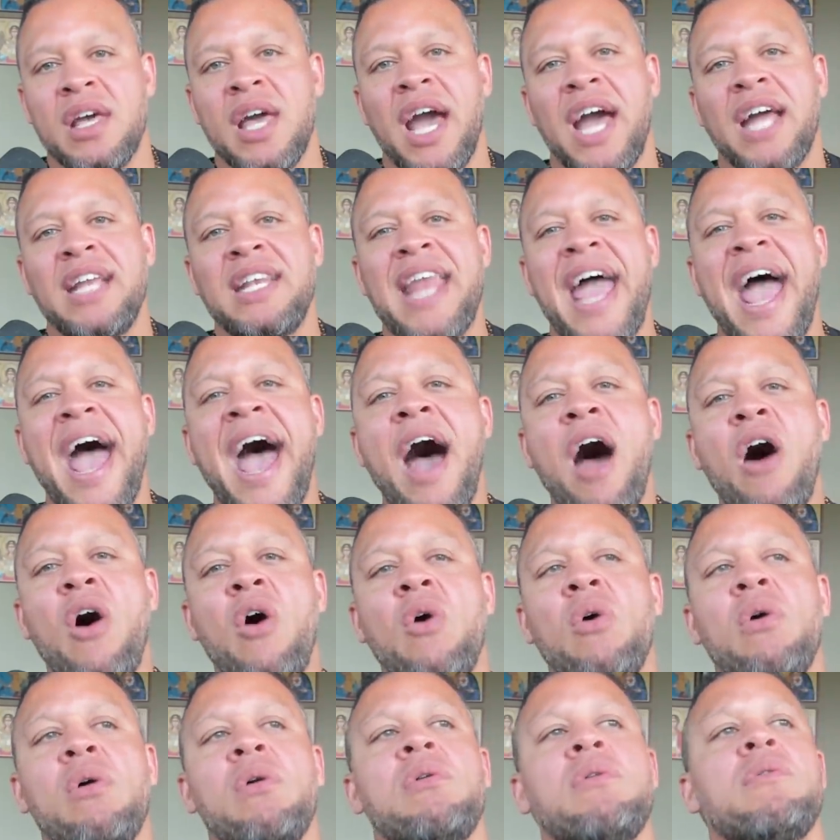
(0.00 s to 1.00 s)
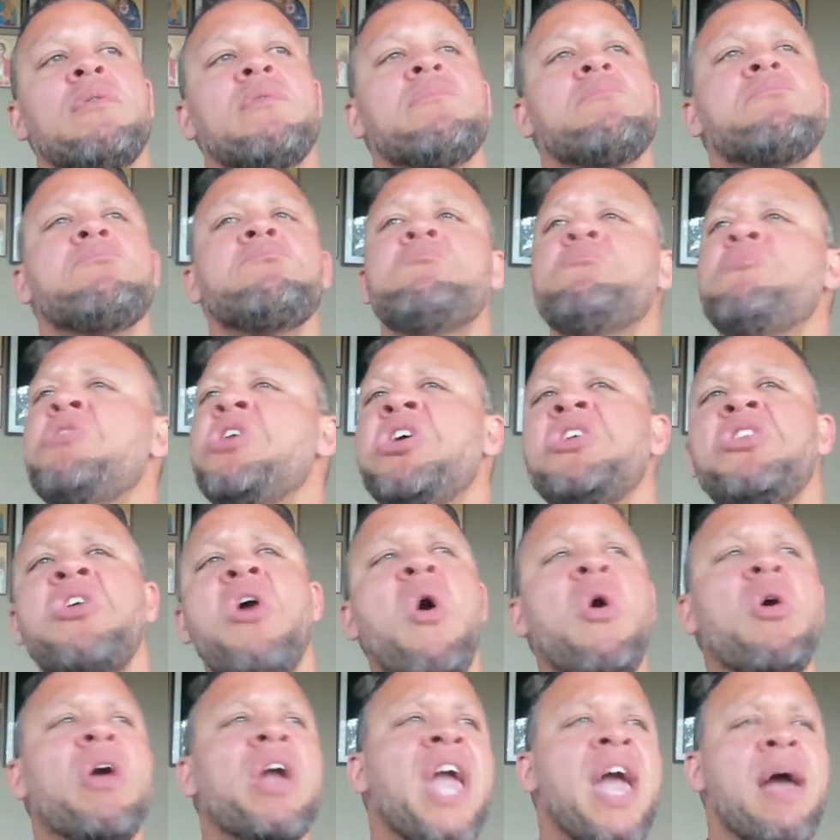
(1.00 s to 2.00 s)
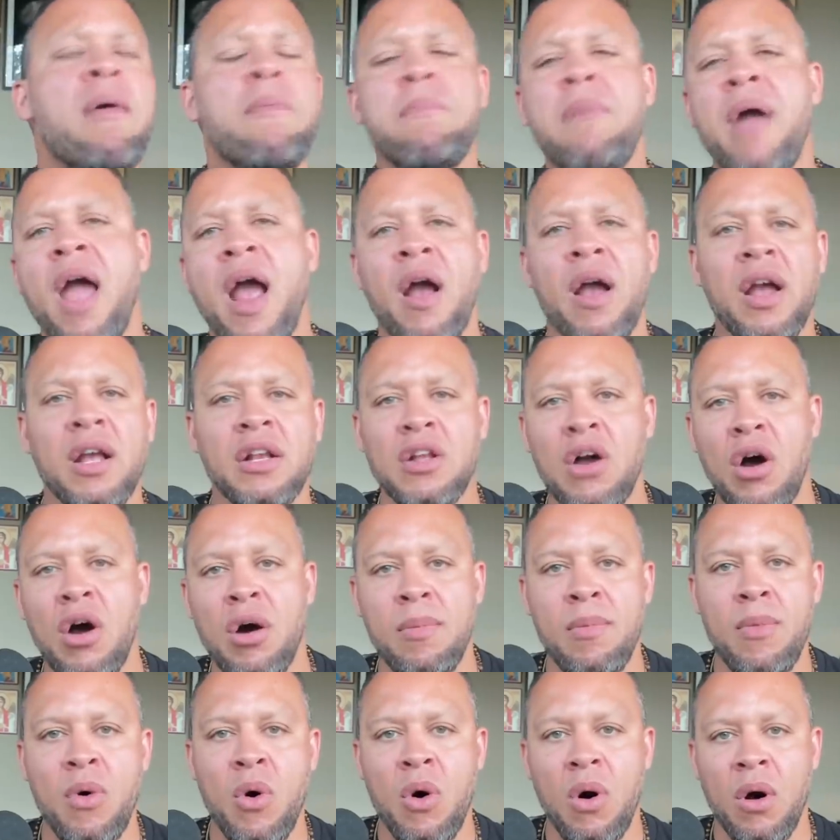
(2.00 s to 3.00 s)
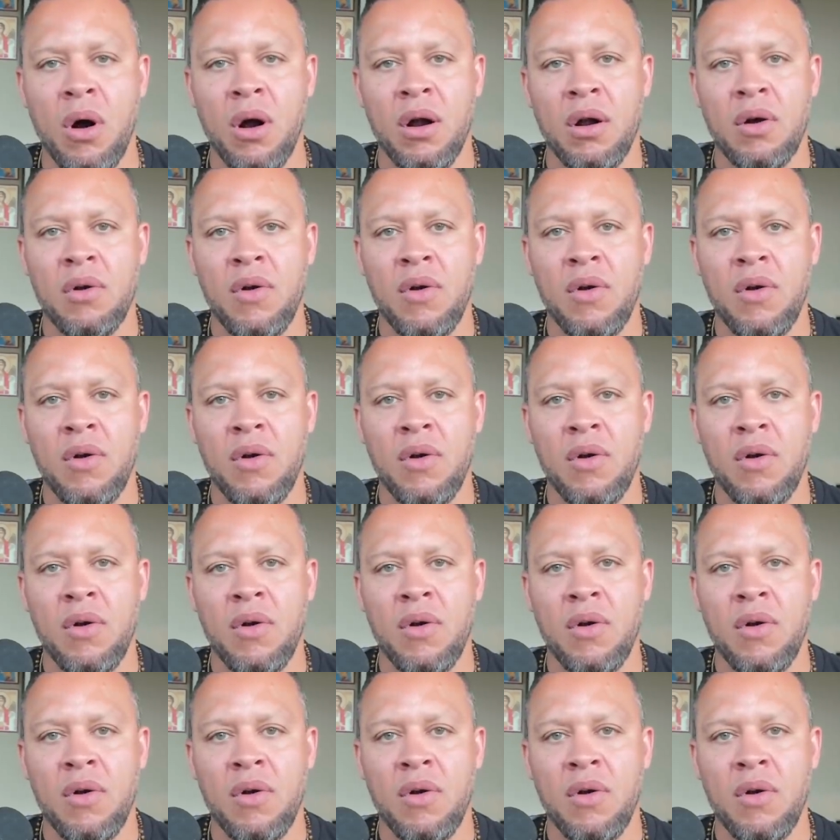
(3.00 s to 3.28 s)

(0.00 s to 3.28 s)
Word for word: And now we don't get married no more,